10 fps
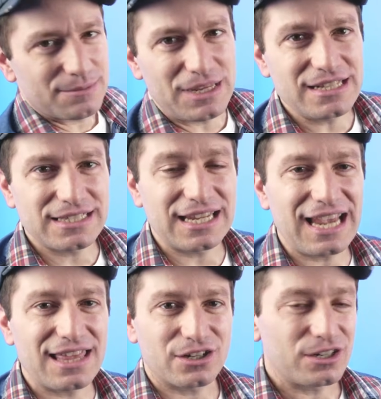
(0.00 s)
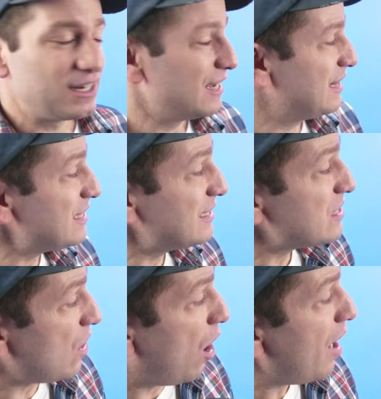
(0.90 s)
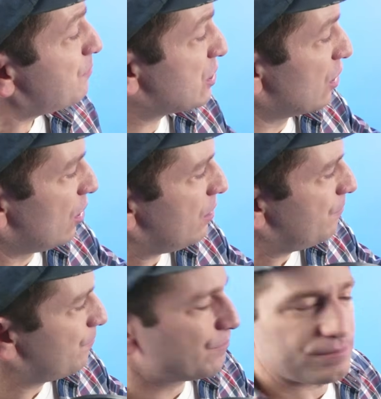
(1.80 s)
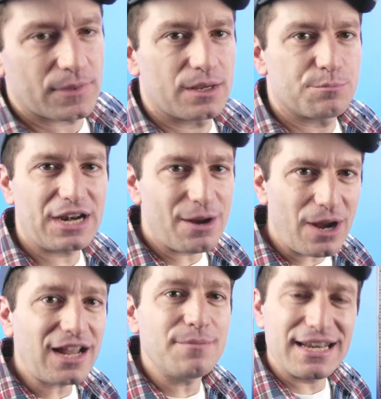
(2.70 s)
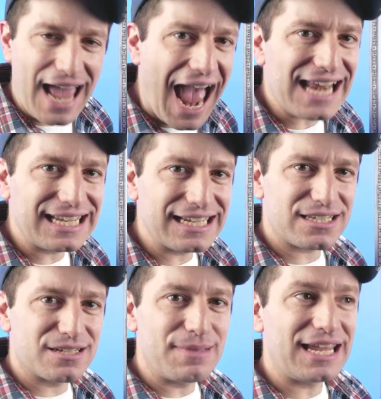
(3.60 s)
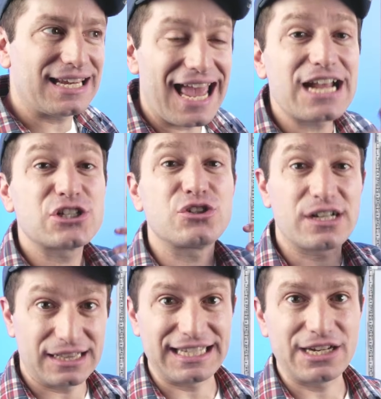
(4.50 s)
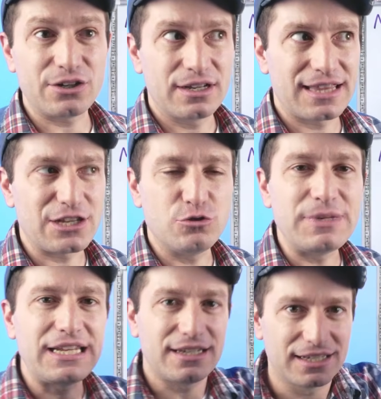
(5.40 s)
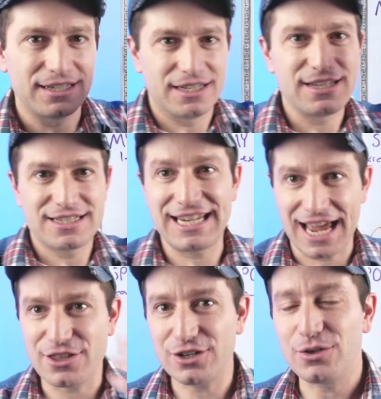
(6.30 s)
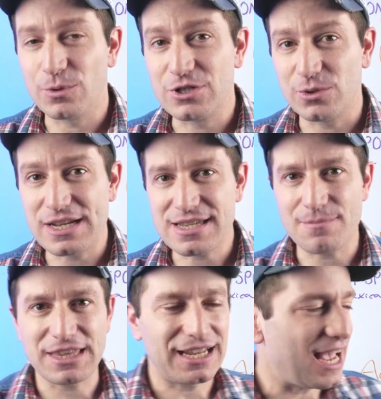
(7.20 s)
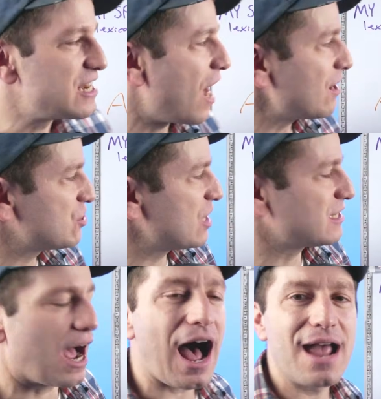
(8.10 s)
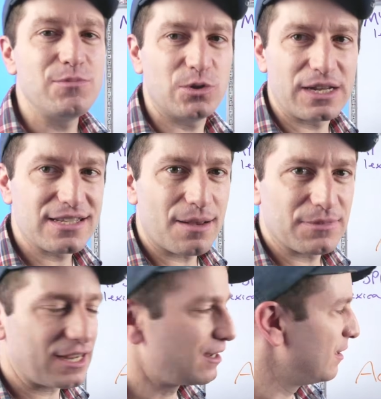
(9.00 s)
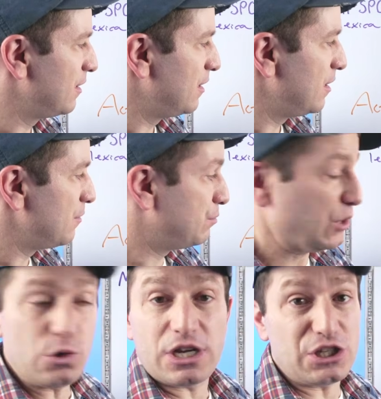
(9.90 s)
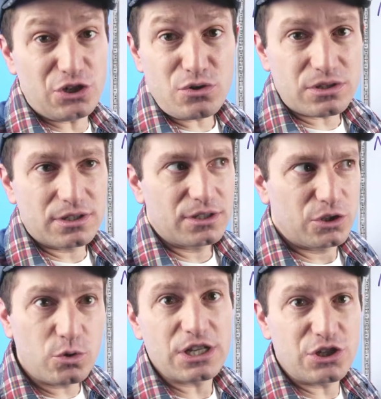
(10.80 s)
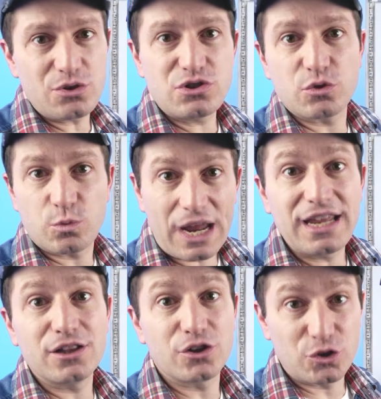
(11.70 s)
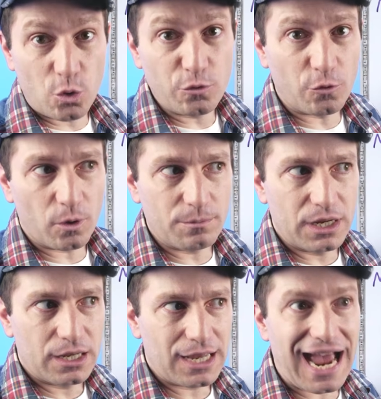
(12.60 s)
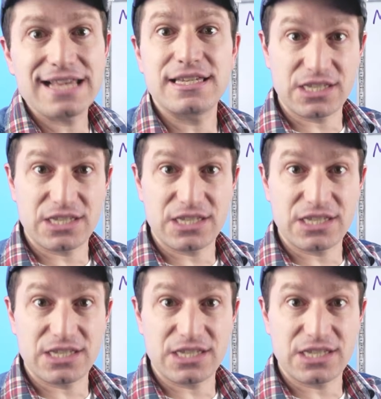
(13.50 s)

means together. This is optional, but I recommend adding it to make it extra clear that you mean together. We're doing something and not just I'm doing something. You can use the regular you form as a